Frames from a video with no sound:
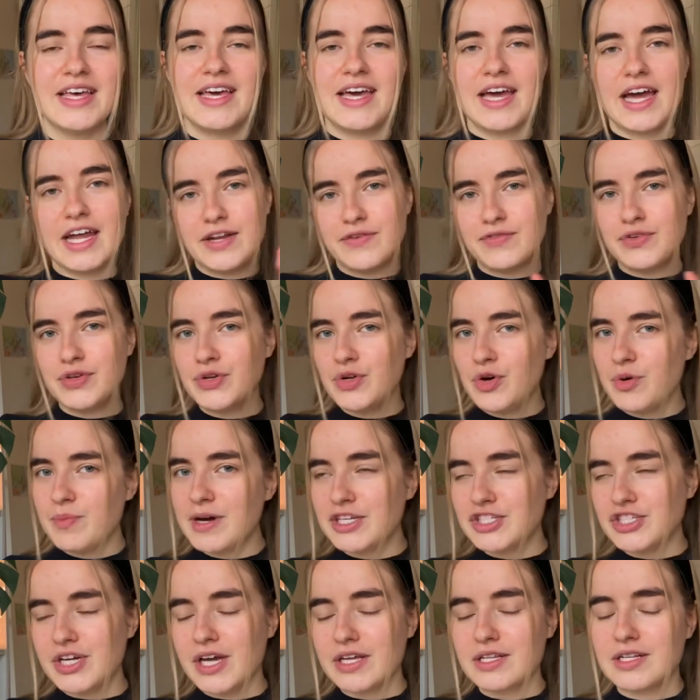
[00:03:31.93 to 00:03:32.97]
And if you know my
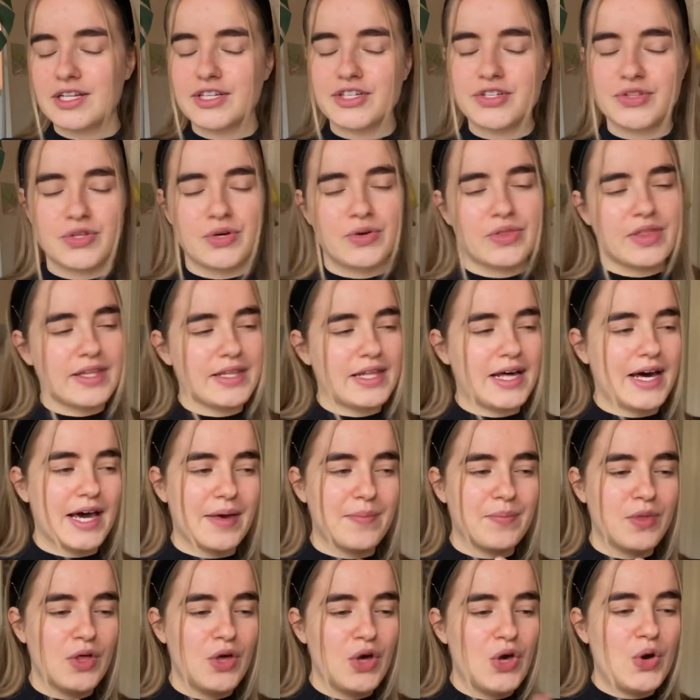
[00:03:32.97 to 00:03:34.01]
channel, you know that
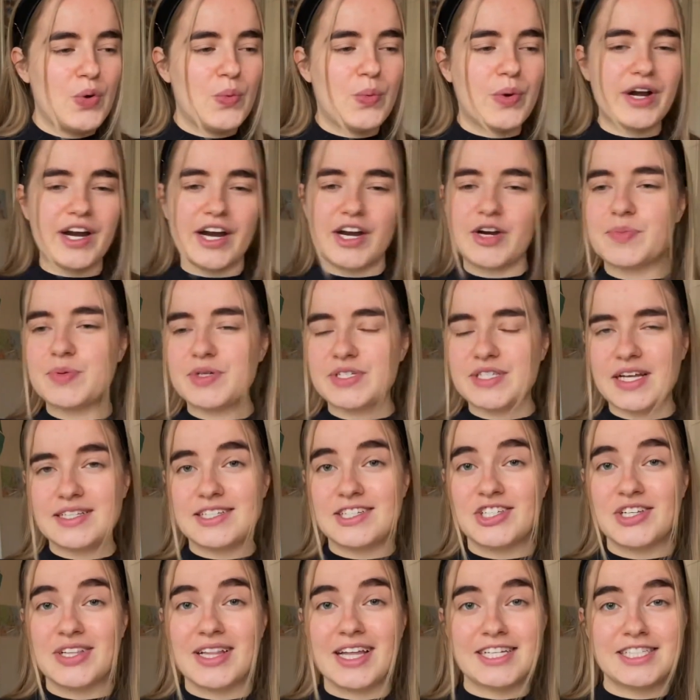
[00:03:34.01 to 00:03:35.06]
I'm 100%
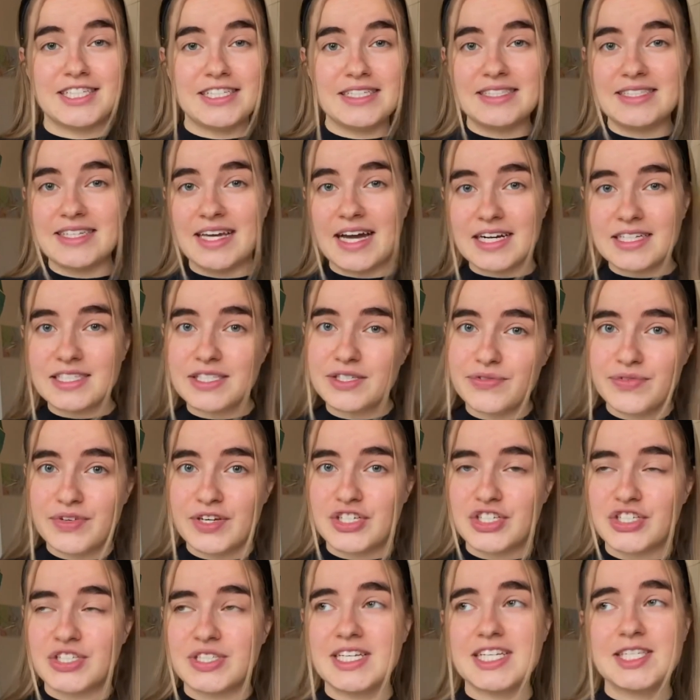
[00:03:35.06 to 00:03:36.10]
into like detective
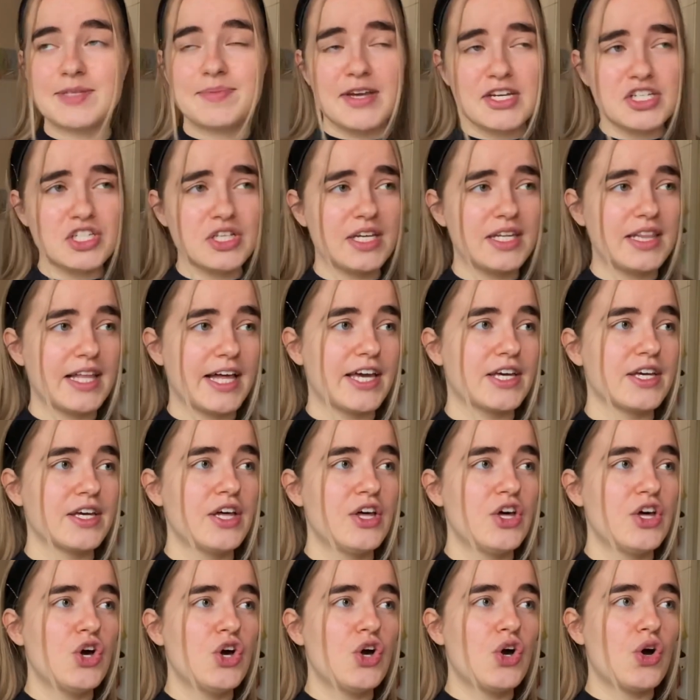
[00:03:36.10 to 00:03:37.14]
fiction, especially like
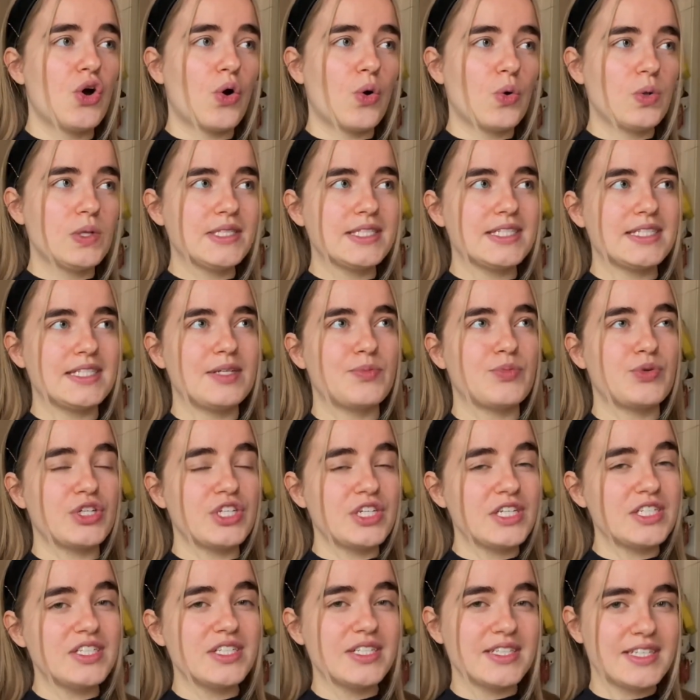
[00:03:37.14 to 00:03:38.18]
older
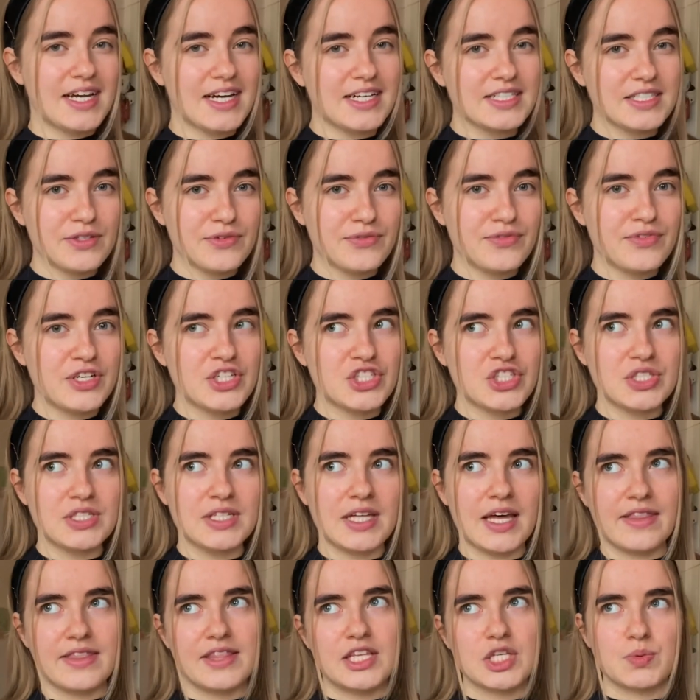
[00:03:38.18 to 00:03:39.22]
British detective fiction,
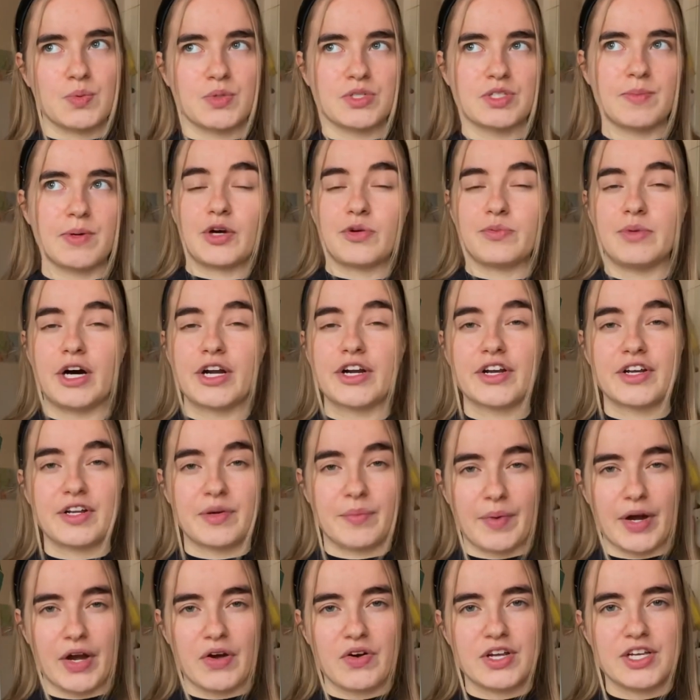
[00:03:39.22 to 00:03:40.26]
and this was about modern
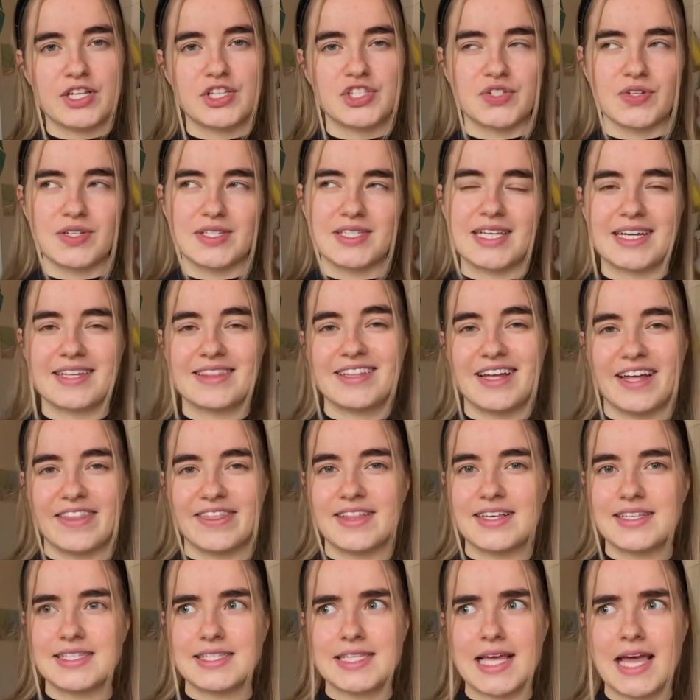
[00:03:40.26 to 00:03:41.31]
American, so it's like not
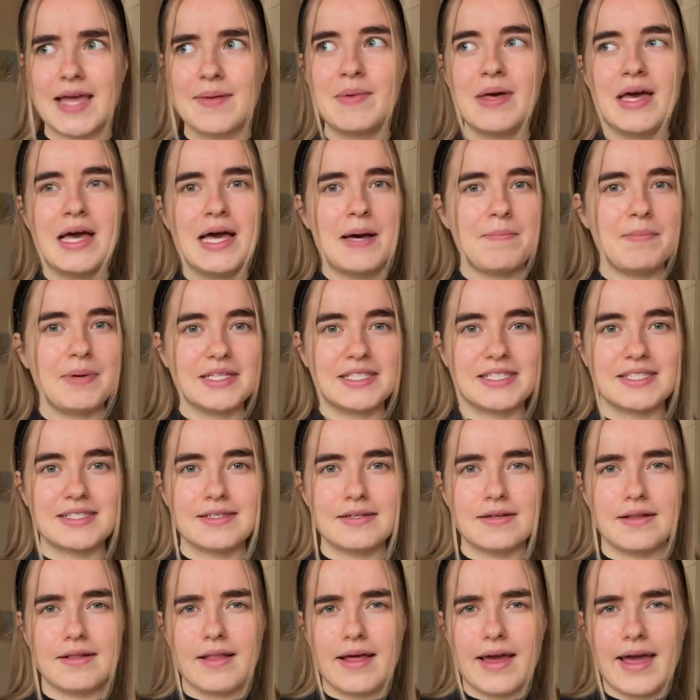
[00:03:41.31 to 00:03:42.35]
the same, but
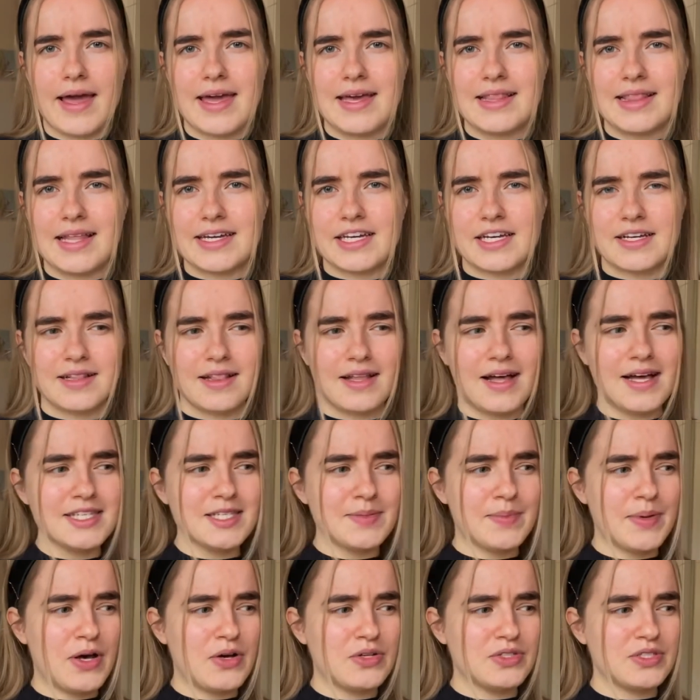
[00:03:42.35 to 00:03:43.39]
still, hey, like a class
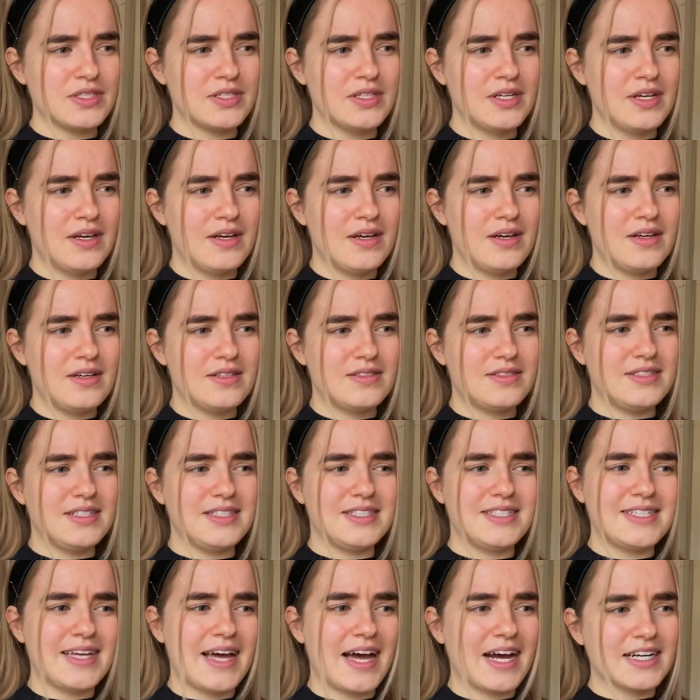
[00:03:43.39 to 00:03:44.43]
about
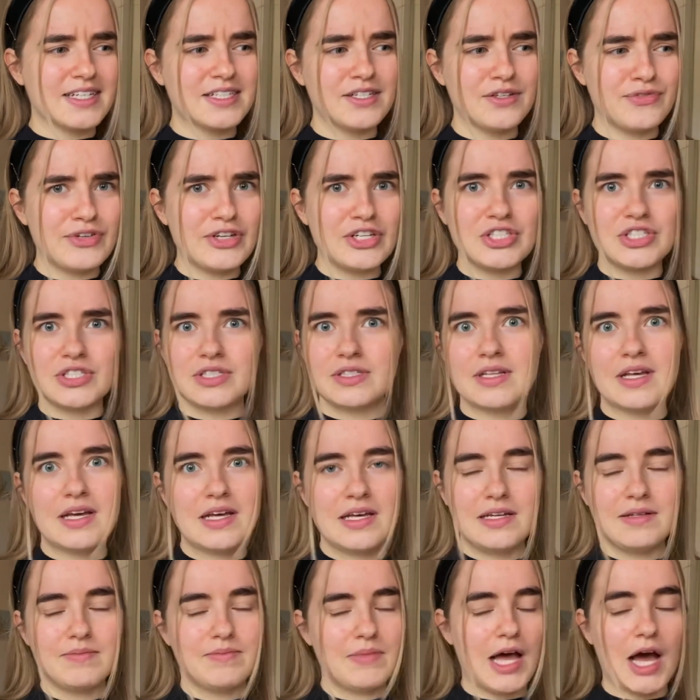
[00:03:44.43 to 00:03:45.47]
detective fiction,
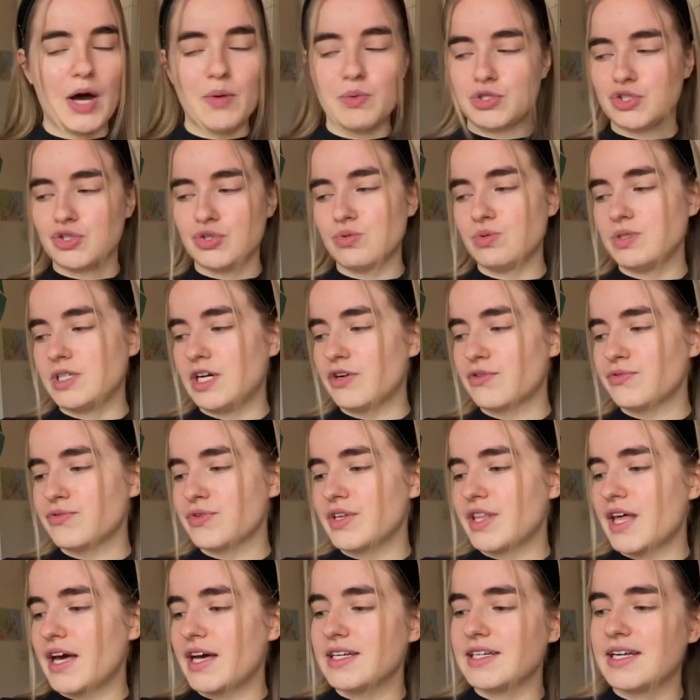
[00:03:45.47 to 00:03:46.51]
I was so down for
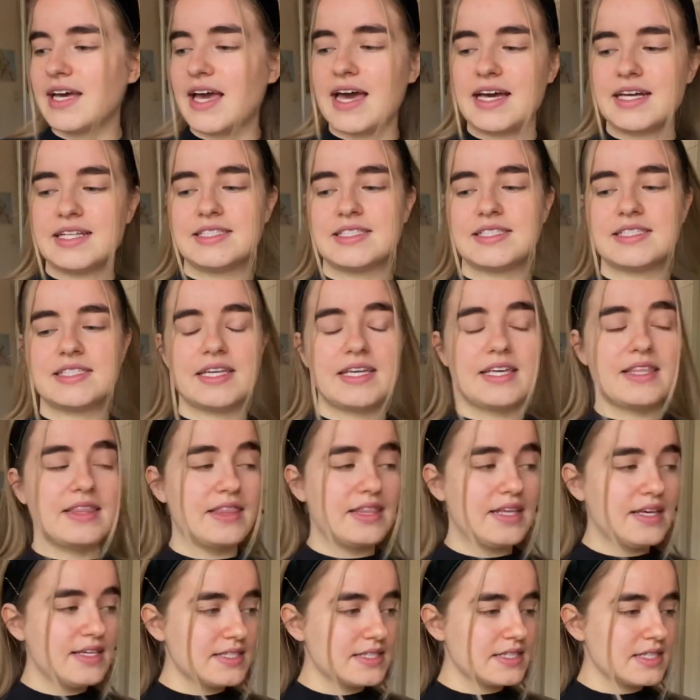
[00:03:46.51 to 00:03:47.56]
that. And in
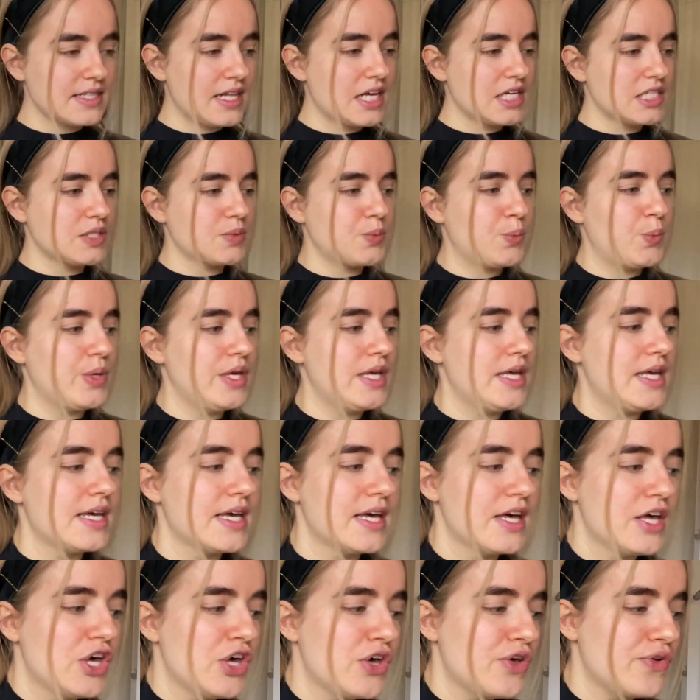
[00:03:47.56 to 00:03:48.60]
this class, we
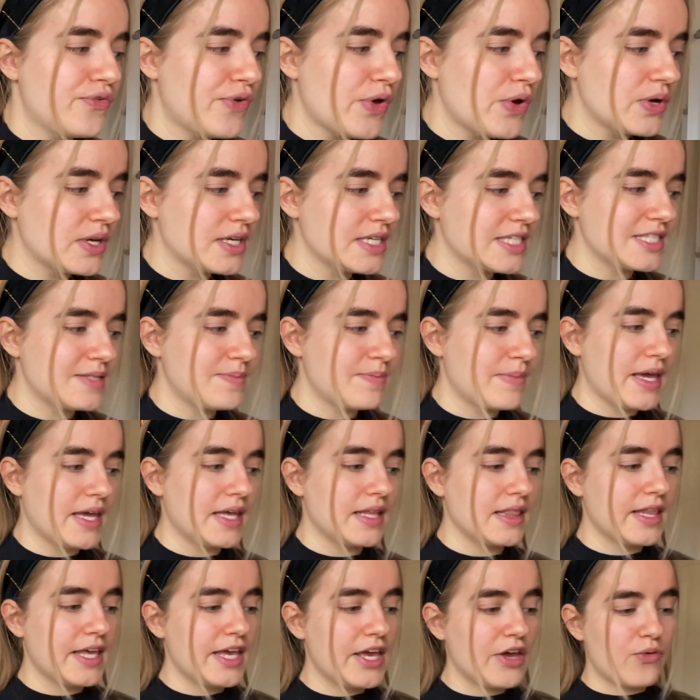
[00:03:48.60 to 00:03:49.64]
focused
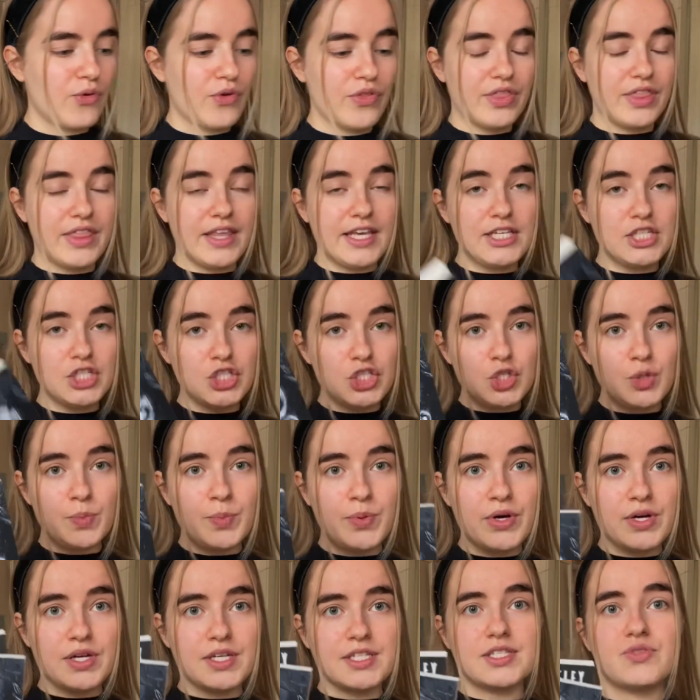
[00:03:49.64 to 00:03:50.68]
mainly on these 2
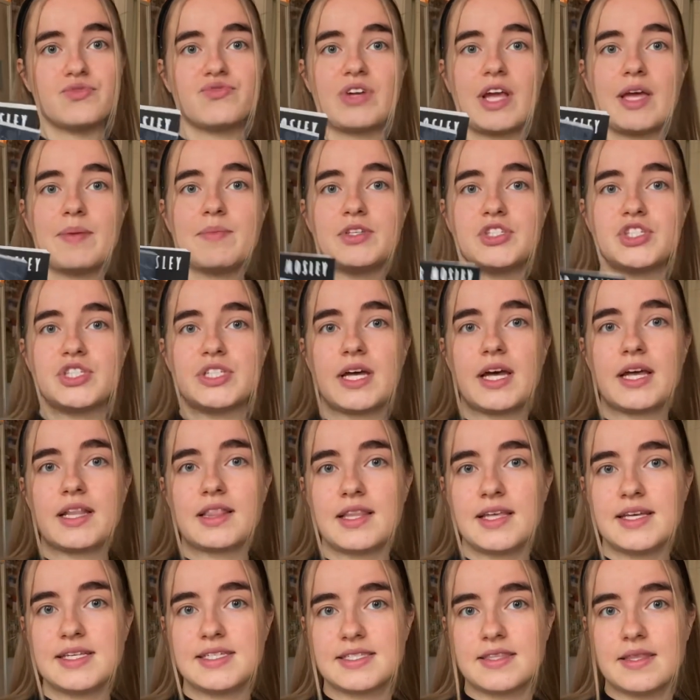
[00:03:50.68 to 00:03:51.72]
books, Raymond
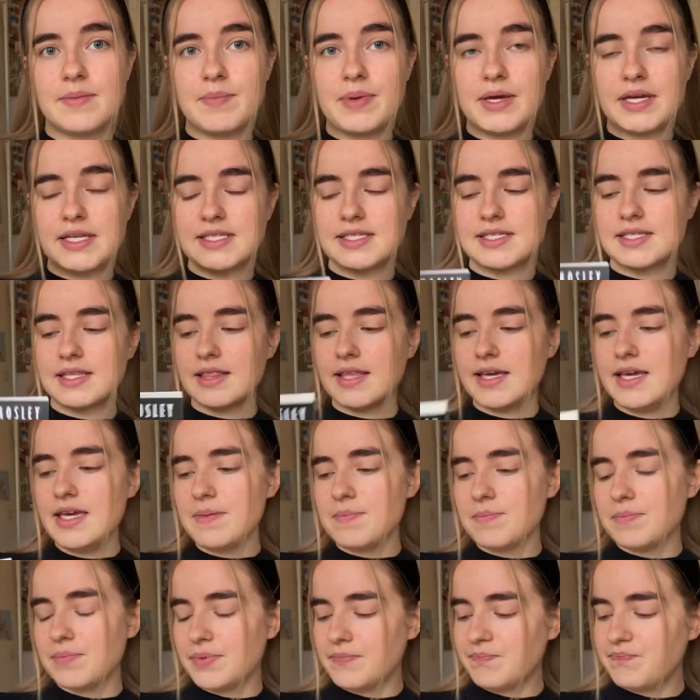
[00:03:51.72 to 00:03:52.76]
Chandler's The Big
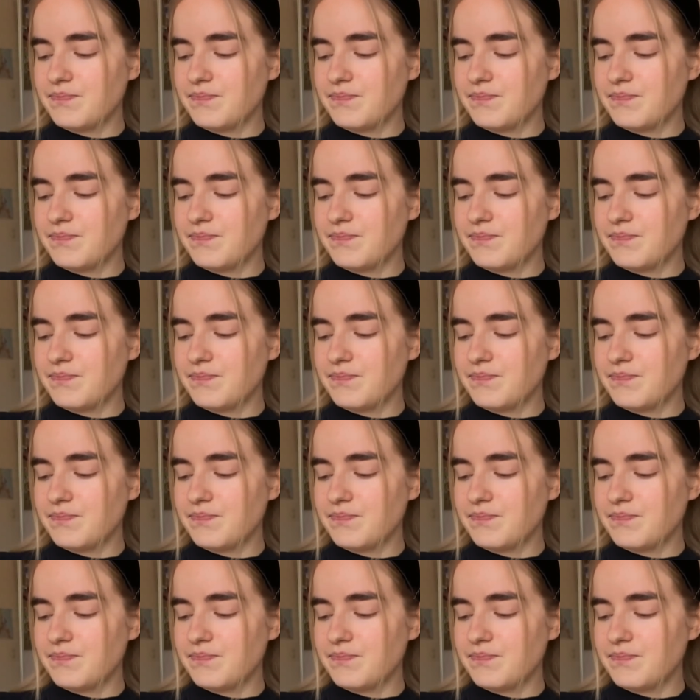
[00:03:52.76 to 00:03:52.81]
Sleep